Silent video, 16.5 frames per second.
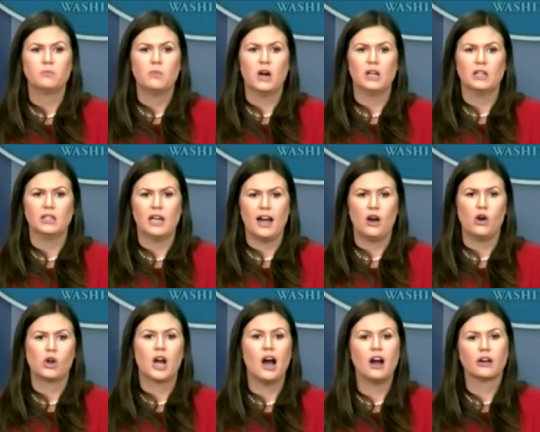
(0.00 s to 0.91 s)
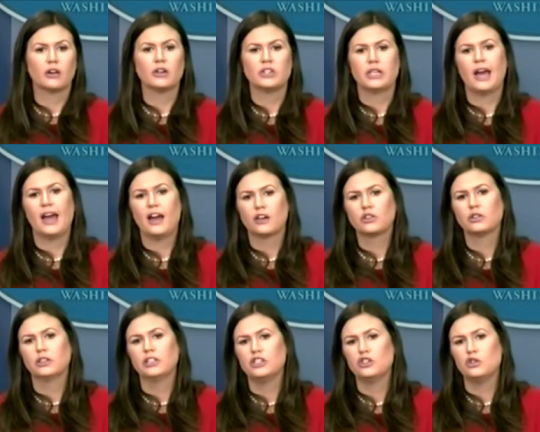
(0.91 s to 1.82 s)
allow Congress to
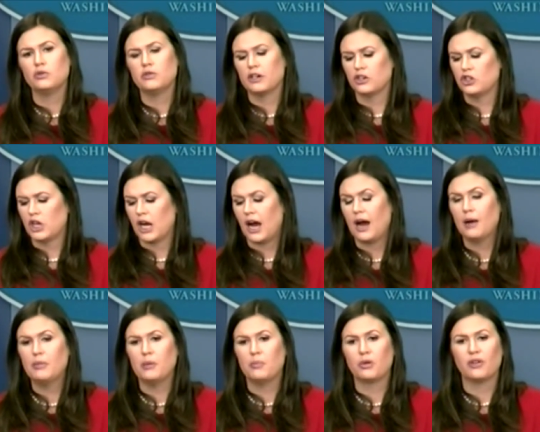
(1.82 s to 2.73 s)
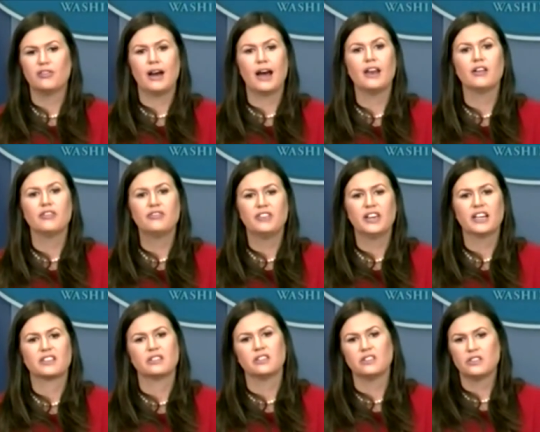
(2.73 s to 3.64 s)
actually do their job and provide a
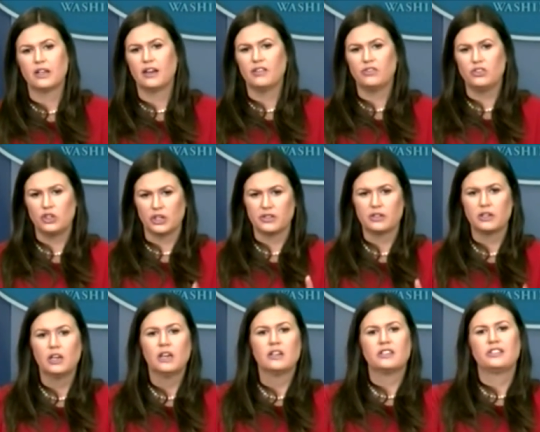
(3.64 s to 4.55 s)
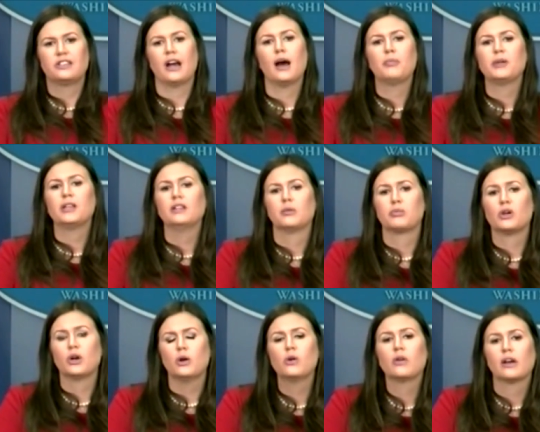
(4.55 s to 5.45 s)
fix instead of just stopping the
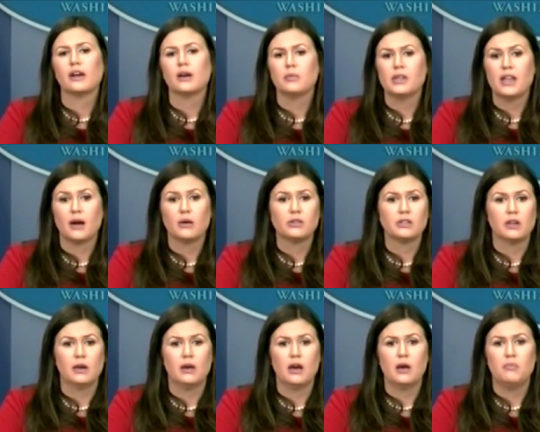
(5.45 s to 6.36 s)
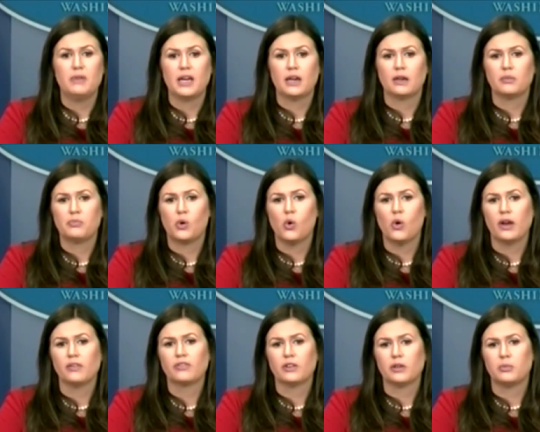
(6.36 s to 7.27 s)
program. And that was a big
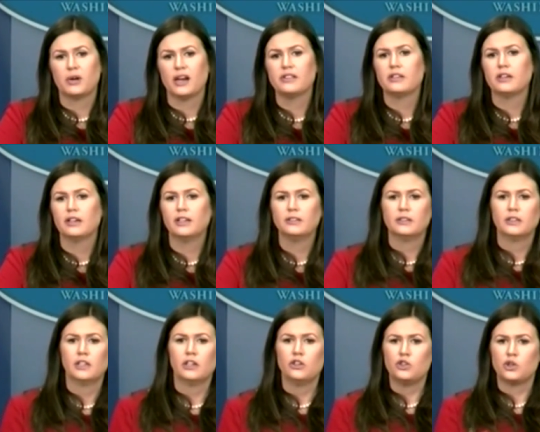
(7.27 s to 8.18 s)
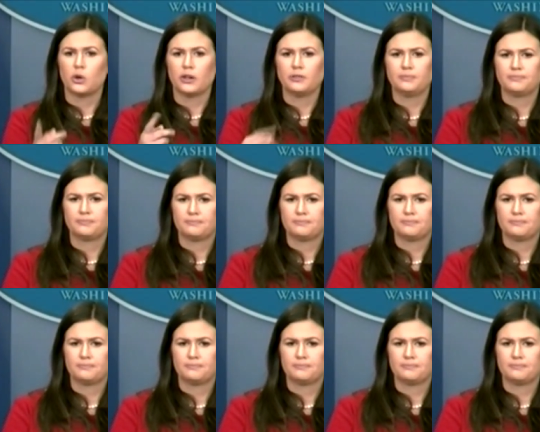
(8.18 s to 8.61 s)
point for the president. Jordan.